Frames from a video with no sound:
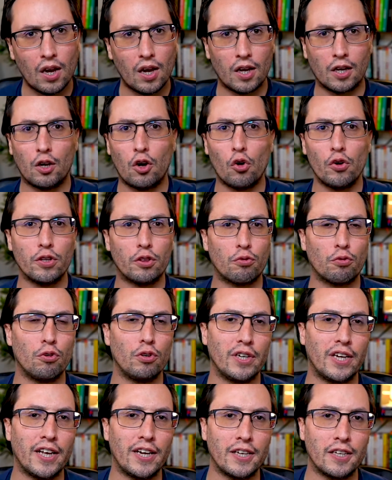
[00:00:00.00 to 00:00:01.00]
going through
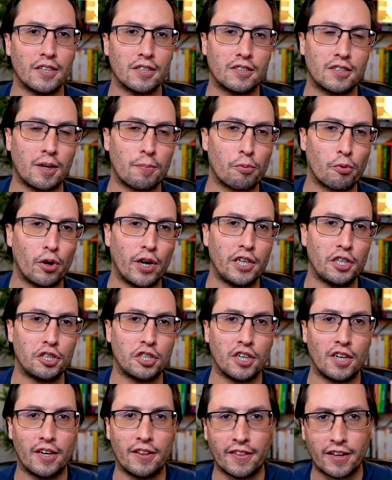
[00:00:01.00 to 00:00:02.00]
and getting a
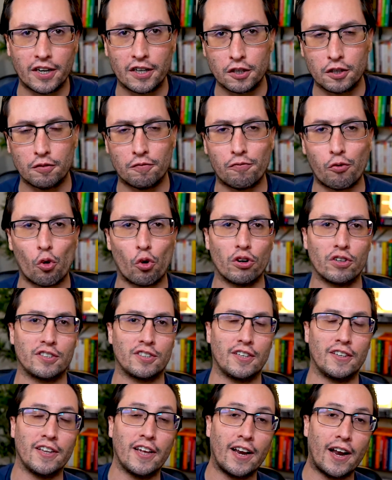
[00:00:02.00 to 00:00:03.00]
separation and then a
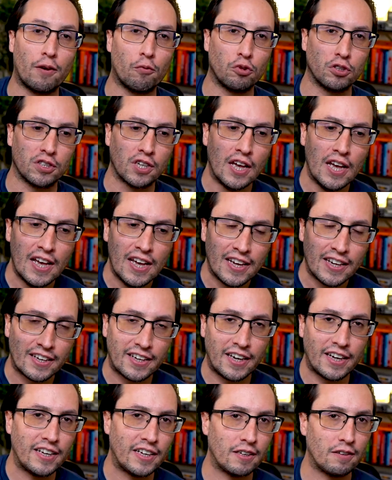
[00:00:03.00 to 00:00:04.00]
divorce, and then I was
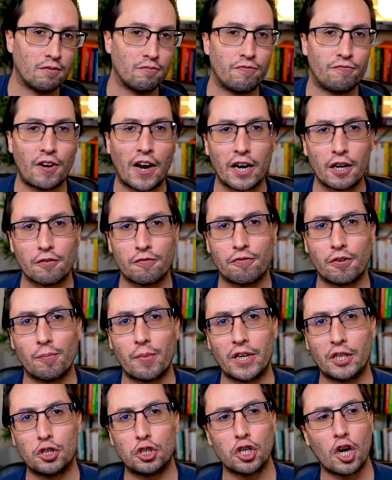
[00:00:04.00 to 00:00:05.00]
getting fired from
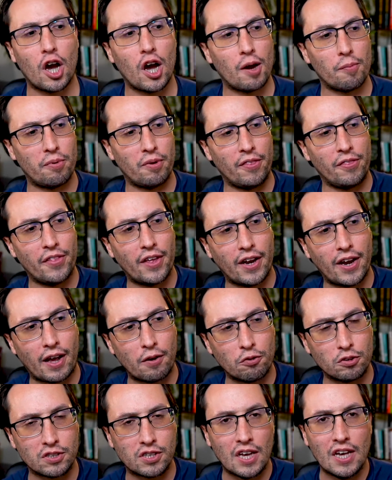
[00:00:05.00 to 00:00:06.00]
my job, and then
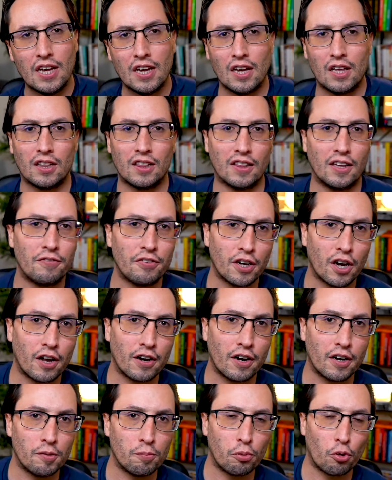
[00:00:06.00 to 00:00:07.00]
I was living
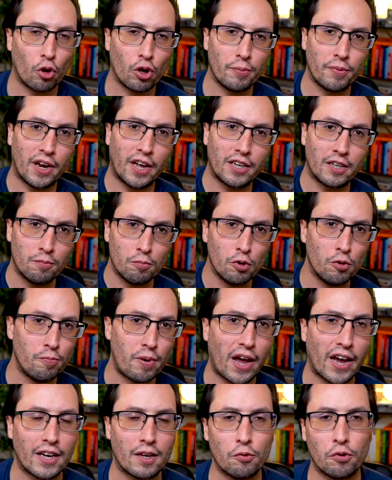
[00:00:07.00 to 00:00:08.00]
on unemployment, had to move
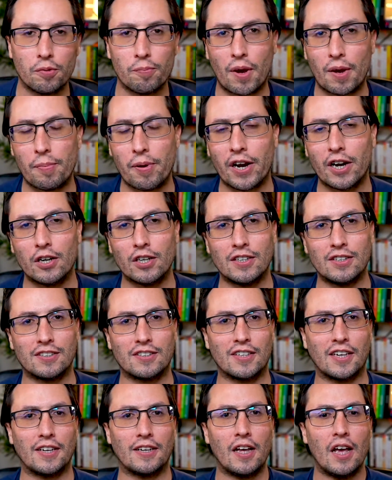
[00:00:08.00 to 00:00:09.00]
back in with my
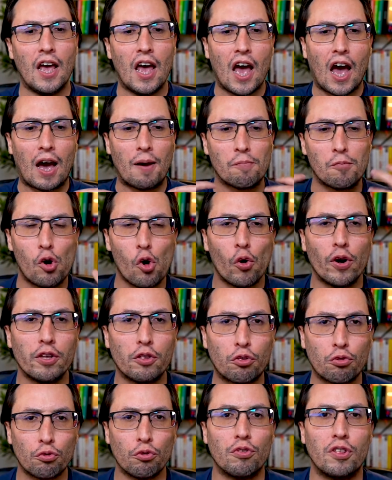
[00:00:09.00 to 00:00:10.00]
parents, and I'm
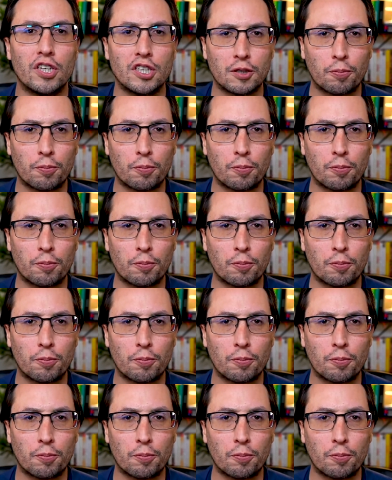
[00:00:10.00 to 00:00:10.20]
going through this